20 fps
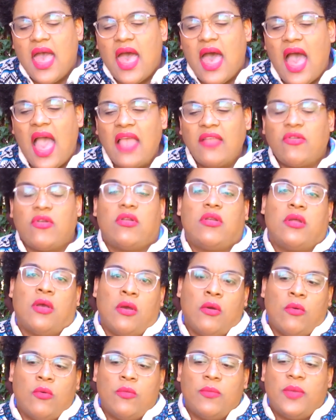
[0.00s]
I don't
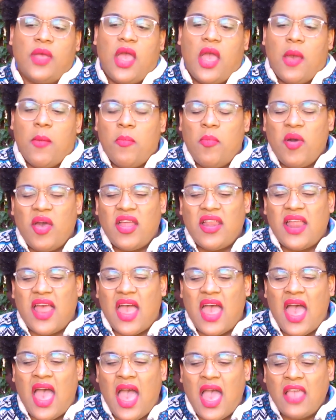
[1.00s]
know, but
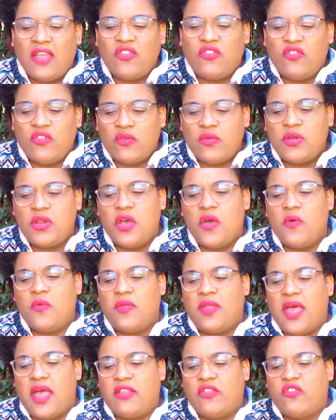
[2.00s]
I do know
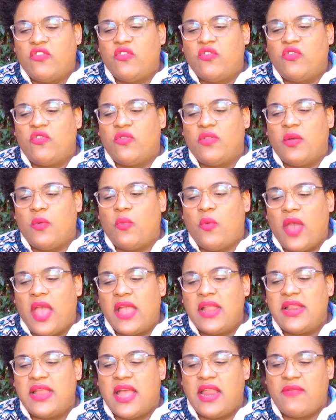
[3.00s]
that due to the
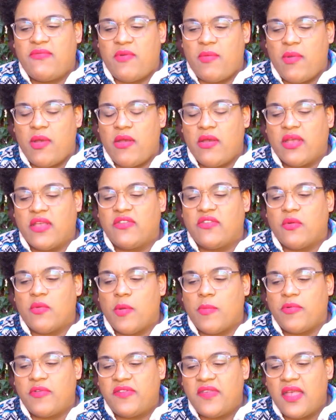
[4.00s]
way Native Americans are
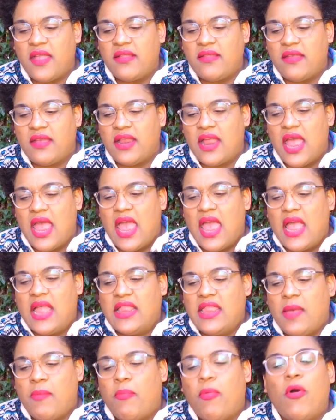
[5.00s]
represented,
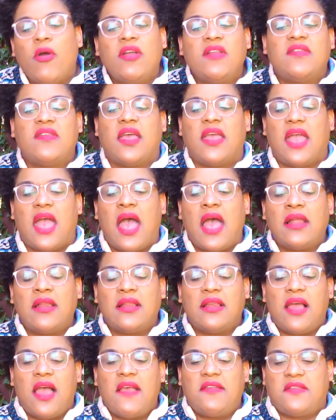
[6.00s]
the points I
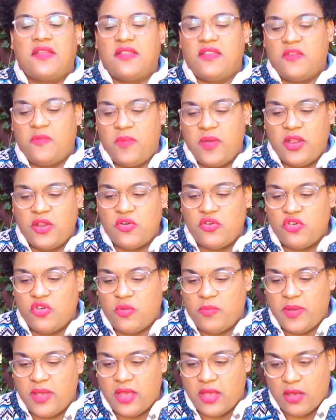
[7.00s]
analyze in this video
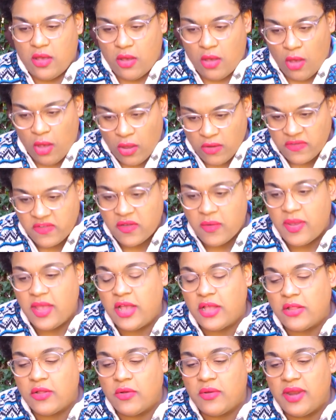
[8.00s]
should be also
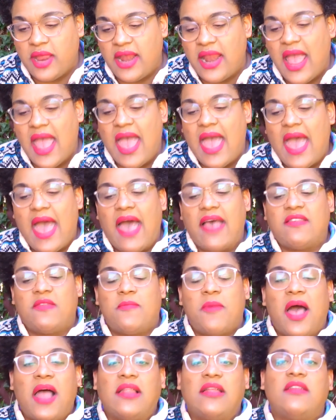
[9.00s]
included as
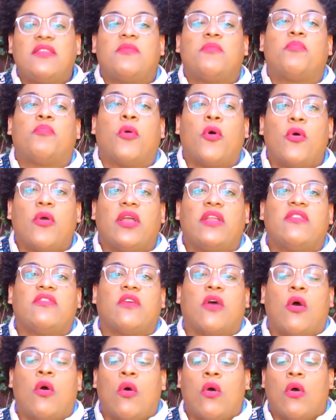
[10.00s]
valid points
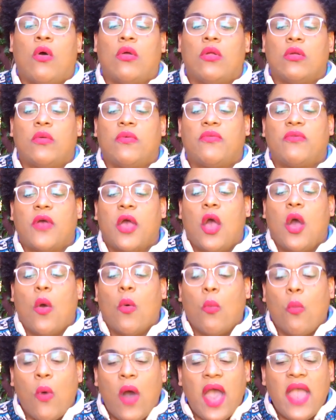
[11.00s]
of
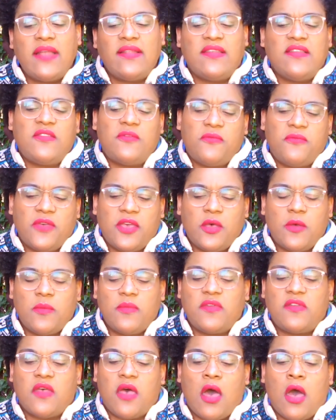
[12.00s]
why these
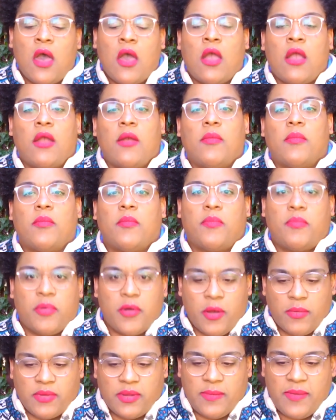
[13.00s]
films are
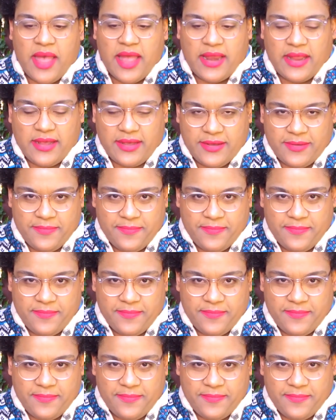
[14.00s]
problematic.